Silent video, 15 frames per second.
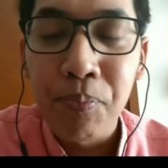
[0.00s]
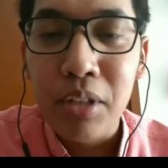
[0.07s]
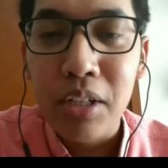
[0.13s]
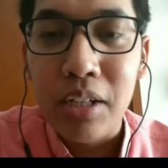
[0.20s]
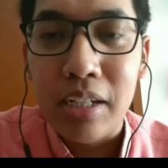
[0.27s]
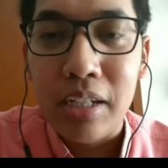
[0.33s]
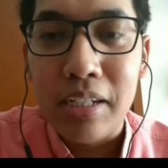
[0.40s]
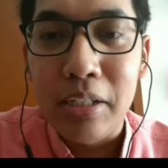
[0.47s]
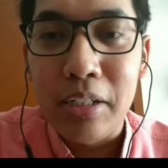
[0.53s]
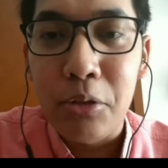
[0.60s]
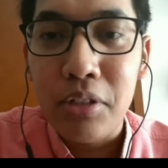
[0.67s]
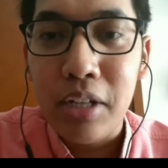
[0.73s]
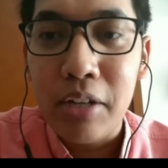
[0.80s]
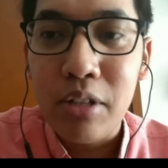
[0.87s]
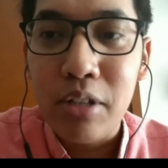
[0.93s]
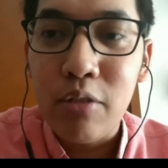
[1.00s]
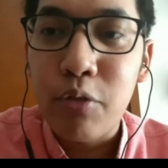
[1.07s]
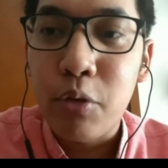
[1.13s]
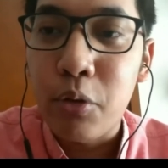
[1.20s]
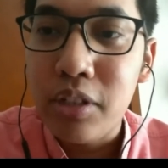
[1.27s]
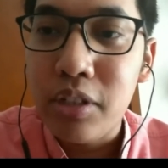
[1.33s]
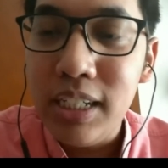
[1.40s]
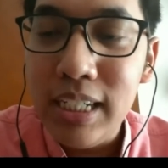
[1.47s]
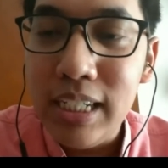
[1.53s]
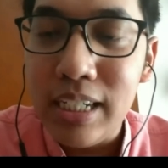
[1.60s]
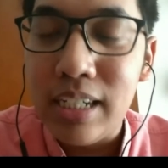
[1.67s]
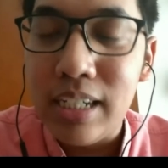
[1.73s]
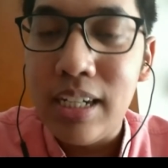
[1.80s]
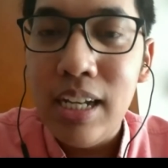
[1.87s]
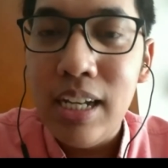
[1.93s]
uh, in
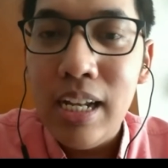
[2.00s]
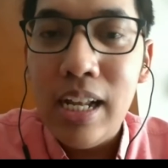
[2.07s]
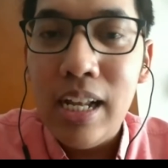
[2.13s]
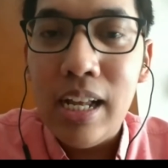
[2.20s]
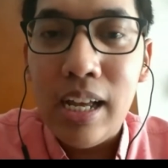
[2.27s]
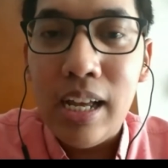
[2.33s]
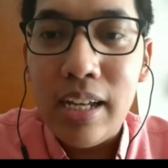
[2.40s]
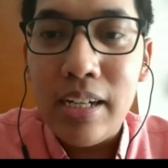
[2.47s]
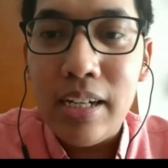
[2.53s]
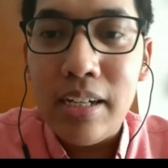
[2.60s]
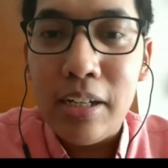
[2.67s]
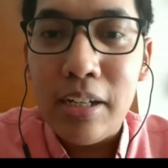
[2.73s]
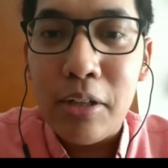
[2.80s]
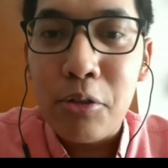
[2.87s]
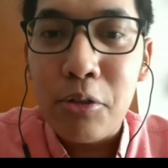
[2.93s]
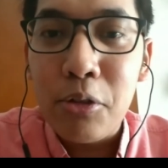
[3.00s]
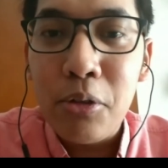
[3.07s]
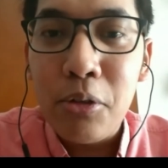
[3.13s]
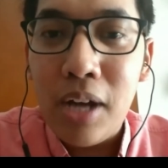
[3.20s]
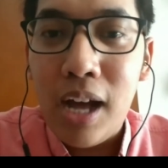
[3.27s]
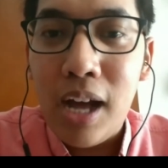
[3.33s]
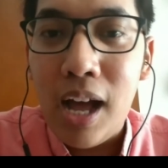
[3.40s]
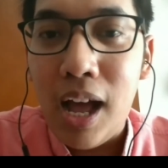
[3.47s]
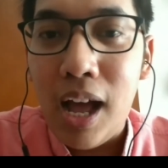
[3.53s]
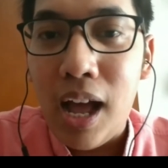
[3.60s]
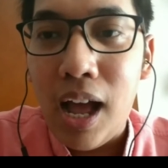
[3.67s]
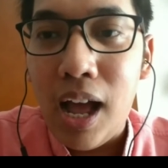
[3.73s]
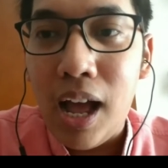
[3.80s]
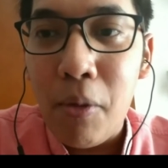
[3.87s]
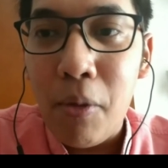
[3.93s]
2014. And uh, so
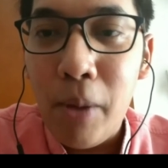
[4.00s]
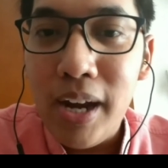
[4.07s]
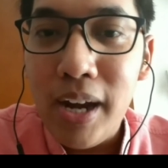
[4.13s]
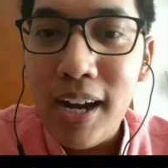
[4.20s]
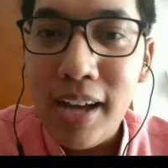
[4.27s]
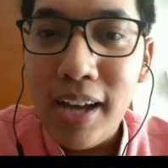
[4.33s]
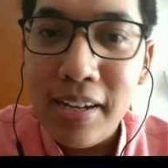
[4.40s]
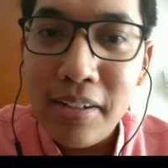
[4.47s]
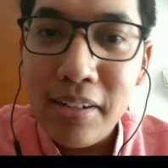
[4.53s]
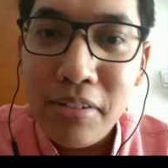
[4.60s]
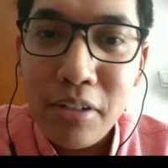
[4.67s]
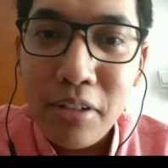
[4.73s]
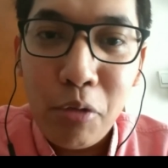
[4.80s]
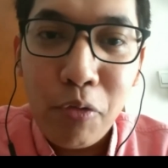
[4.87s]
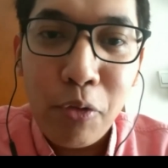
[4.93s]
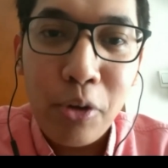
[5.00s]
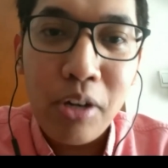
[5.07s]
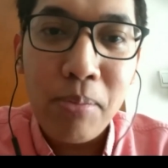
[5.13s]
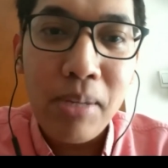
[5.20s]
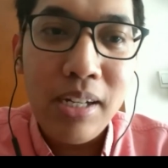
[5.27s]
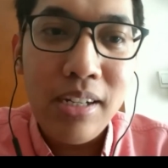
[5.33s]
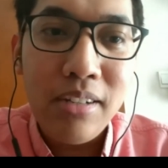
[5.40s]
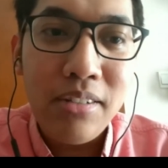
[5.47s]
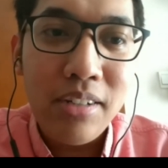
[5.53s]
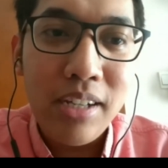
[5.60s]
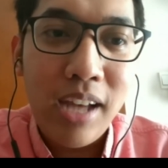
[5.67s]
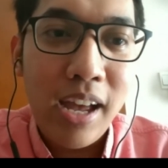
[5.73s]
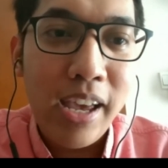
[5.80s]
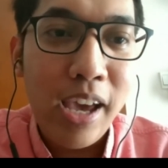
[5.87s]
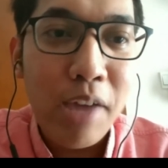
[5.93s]
when I entered the foreign ministry,
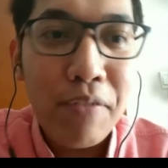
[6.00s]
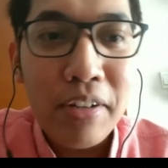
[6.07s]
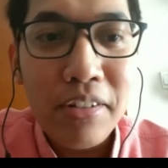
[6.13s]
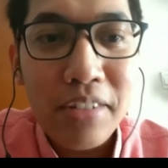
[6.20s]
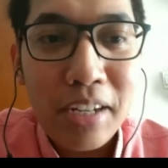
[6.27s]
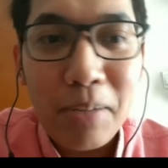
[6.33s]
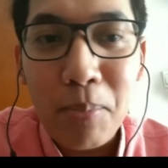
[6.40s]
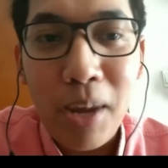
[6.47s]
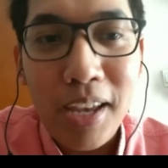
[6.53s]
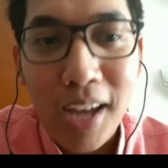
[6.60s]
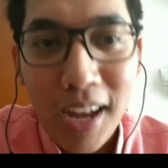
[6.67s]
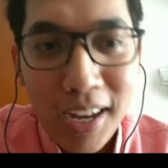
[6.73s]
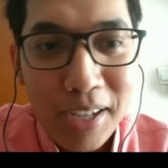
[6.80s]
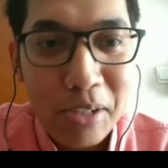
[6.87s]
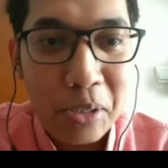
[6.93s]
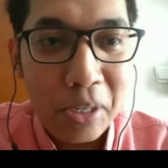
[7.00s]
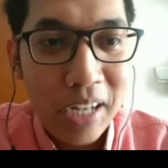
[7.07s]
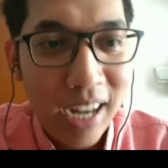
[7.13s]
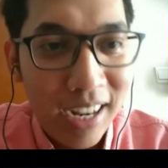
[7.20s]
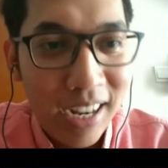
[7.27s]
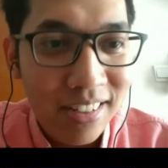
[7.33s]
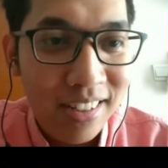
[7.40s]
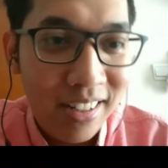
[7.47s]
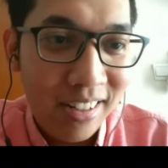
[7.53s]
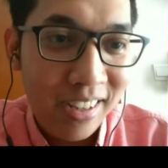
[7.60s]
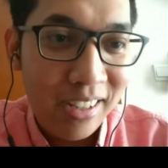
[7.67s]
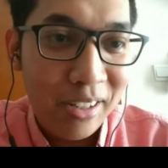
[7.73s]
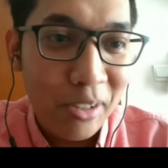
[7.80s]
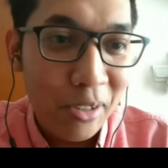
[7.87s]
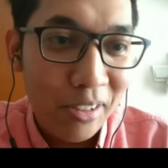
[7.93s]
I haven't set my eyes on the
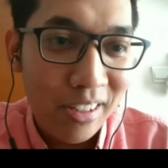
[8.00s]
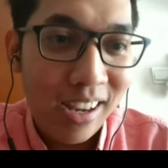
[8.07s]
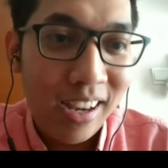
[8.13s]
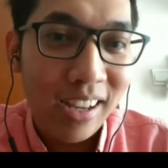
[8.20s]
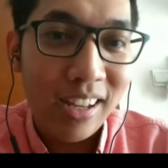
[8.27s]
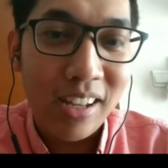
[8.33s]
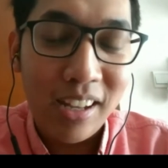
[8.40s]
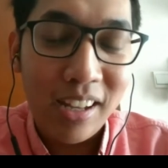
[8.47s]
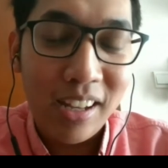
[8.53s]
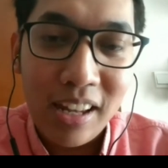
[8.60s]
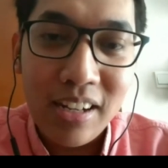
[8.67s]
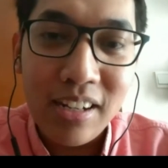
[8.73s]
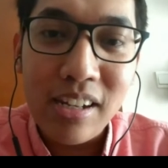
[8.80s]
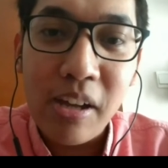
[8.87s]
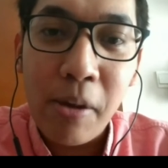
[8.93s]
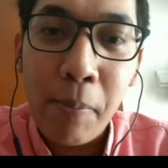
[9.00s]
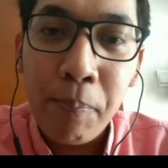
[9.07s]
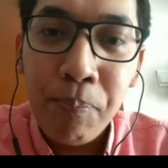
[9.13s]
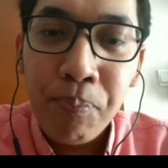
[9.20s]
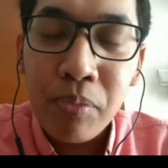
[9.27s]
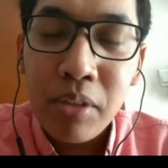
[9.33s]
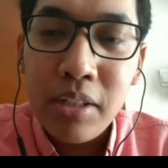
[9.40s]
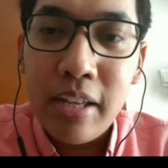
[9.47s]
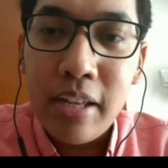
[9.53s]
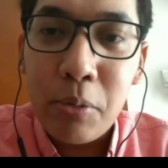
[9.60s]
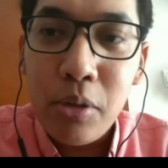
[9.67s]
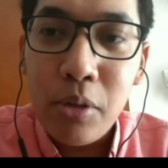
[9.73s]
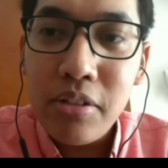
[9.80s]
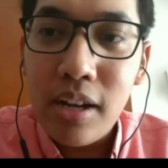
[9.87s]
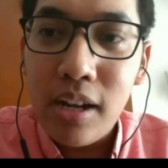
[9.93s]
ICJ. I, and uh, that
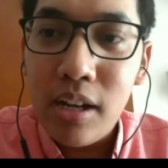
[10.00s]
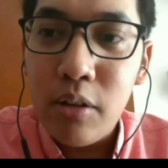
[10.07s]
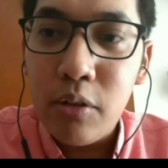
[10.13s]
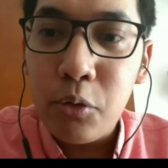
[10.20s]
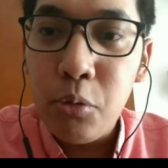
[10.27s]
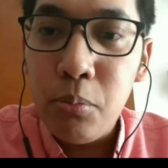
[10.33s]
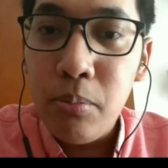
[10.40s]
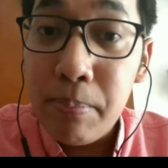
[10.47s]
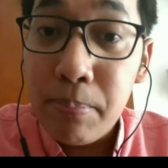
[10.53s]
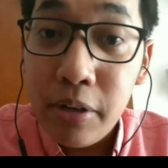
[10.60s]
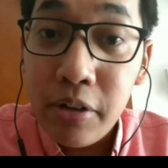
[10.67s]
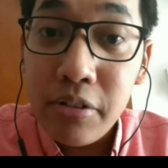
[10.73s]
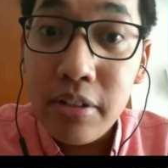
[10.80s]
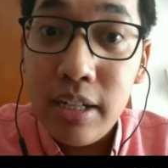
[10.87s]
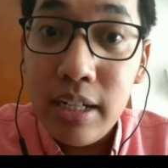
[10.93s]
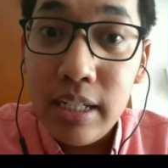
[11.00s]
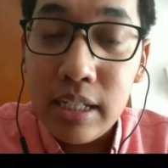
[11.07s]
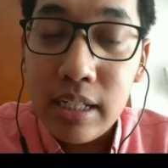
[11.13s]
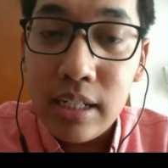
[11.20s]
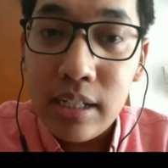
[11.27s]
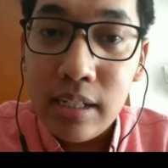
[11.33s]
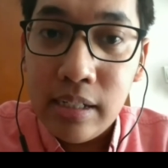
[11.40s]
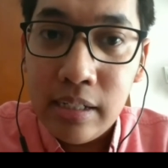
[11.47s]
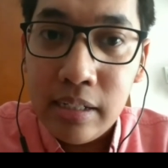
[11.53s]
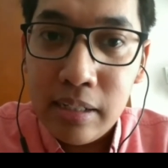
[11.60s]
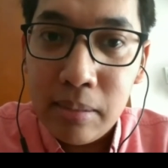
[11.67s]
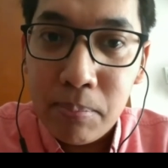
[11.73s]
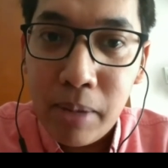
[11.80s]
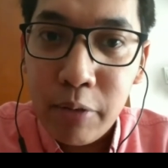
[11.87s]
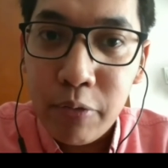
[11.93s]
was, to me personally,
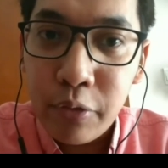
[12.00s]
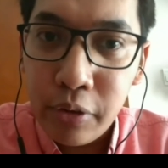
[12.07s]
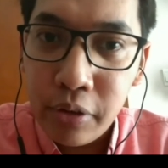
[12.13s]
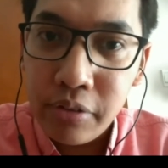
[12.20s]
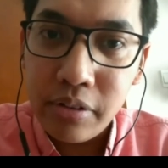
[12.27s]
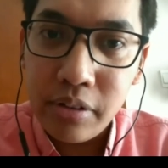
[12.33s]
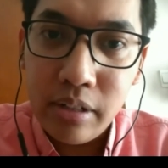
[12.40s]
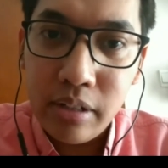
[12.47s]
uh, my first